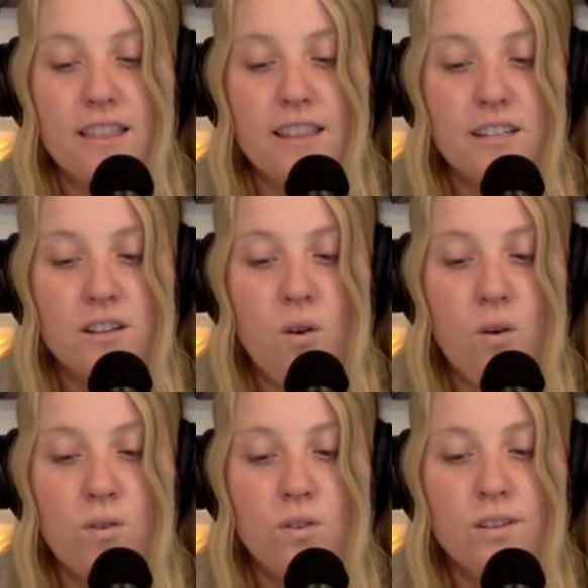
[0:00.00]
to
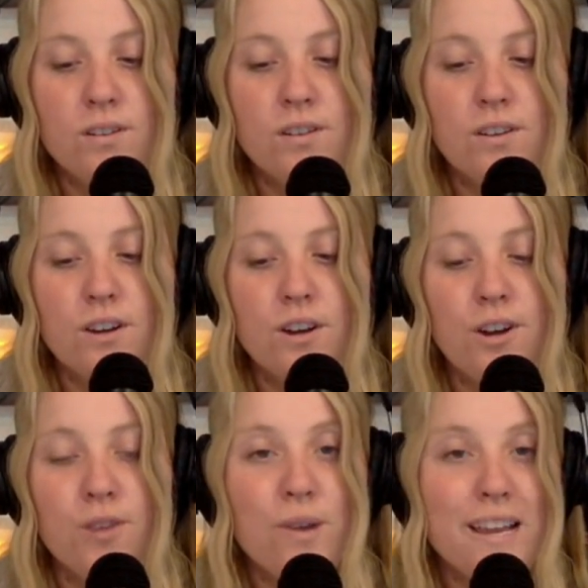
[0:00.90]
hold, her
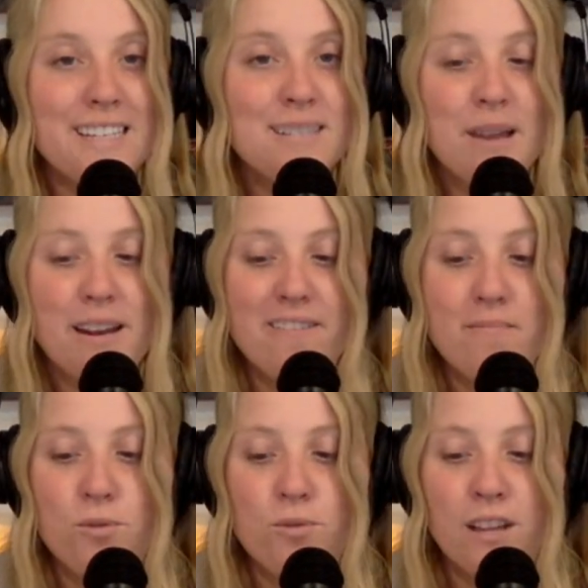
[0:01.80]
wings made of
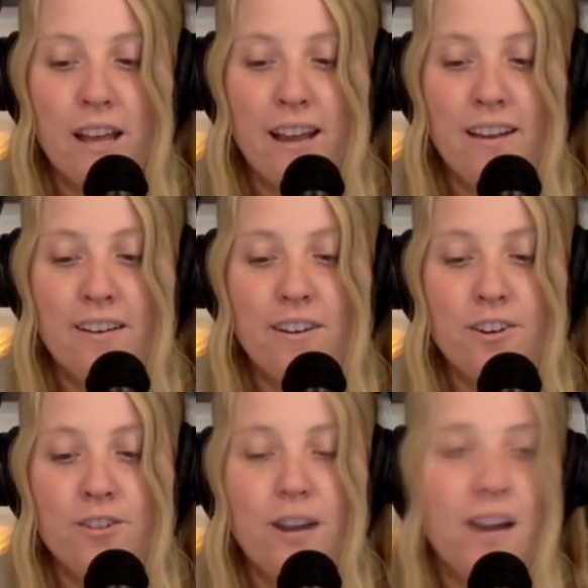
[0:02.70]
moonlight, her
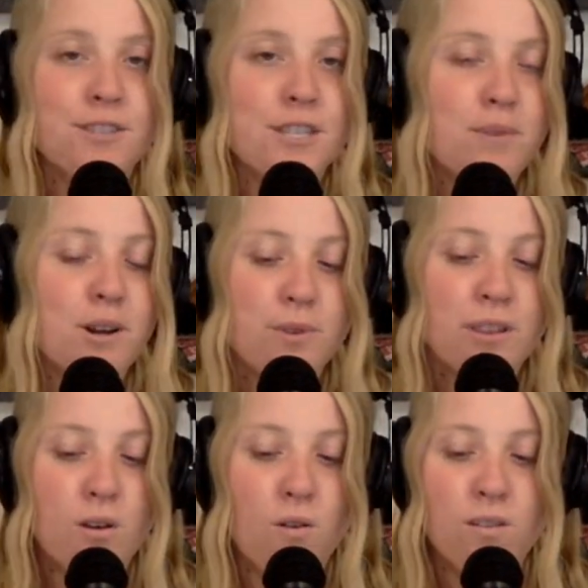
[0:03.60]
crown spun with
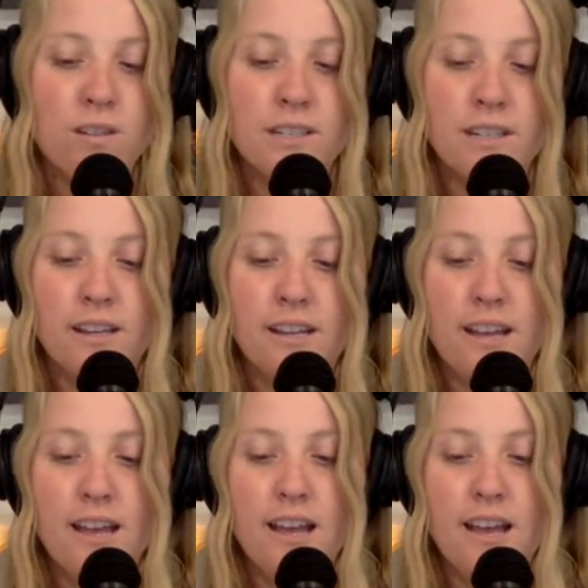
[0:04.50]
gold.
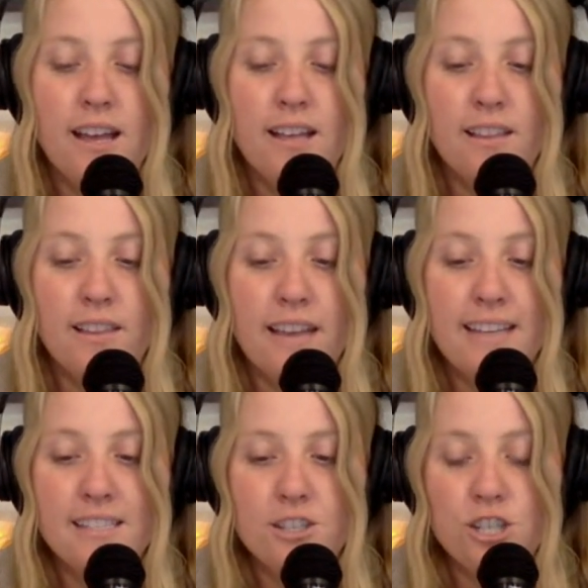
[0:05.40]

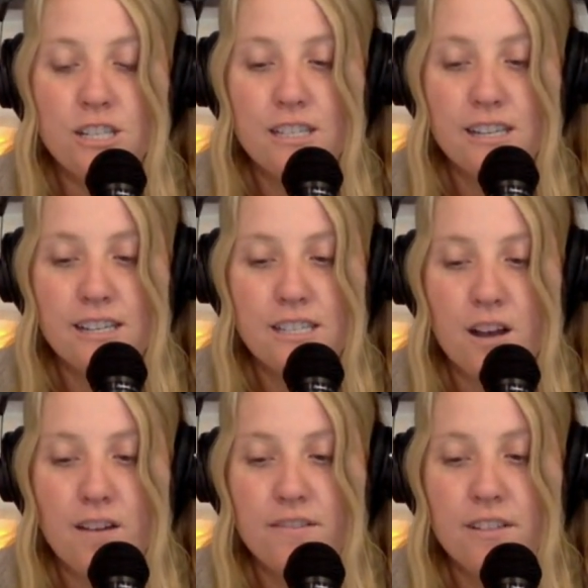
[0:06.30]
Less she sings
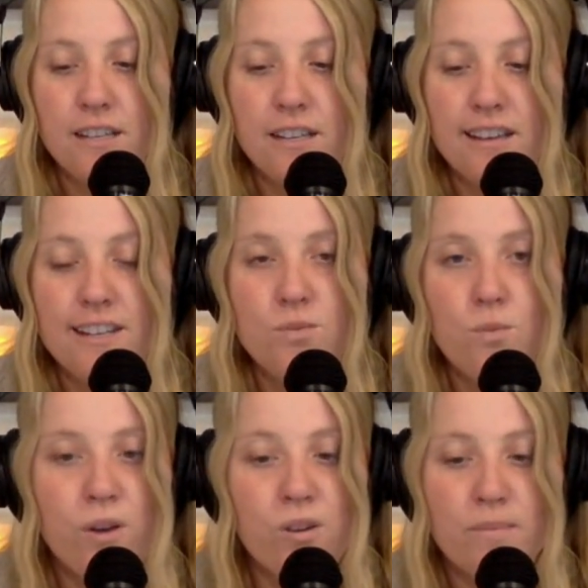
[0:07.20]
softly is
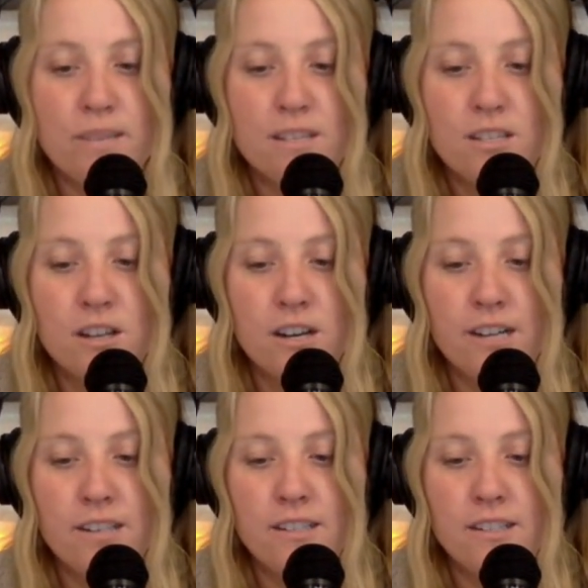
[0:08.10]
where we must
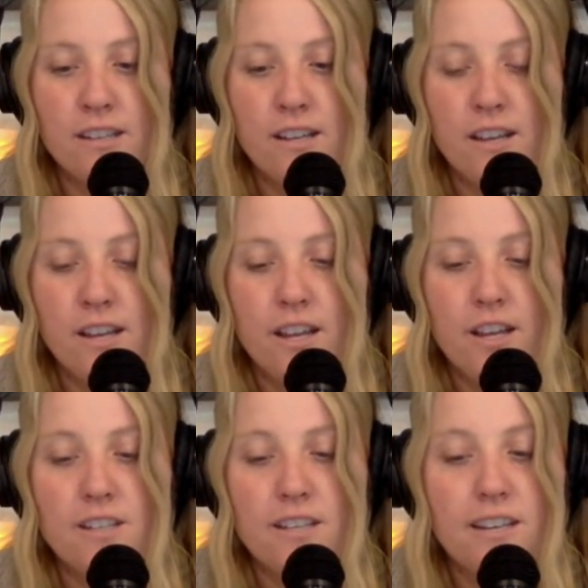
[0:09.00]
start
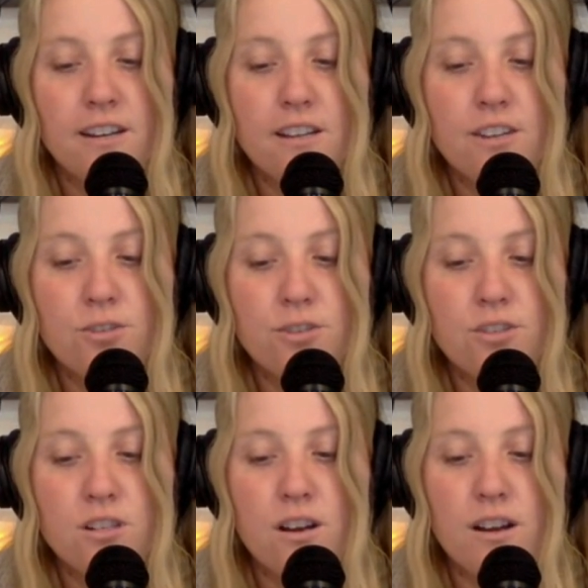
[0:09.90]
to hear the true
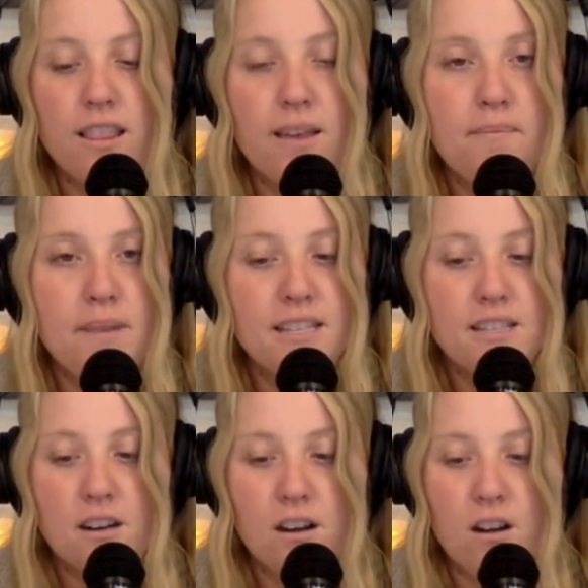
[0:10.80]
song that beats in
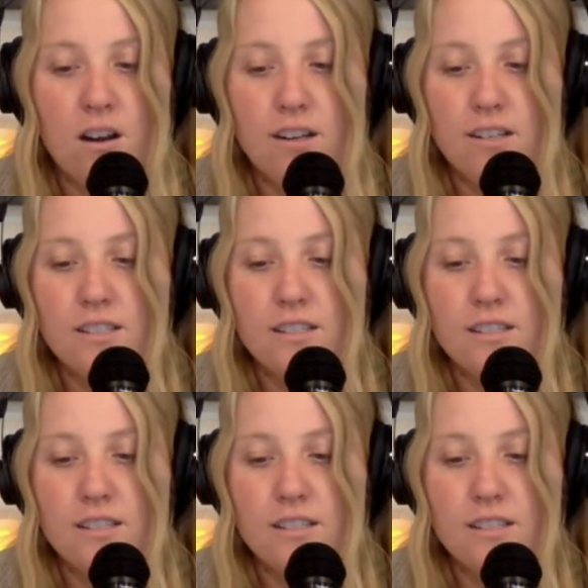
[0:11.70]
our hearts.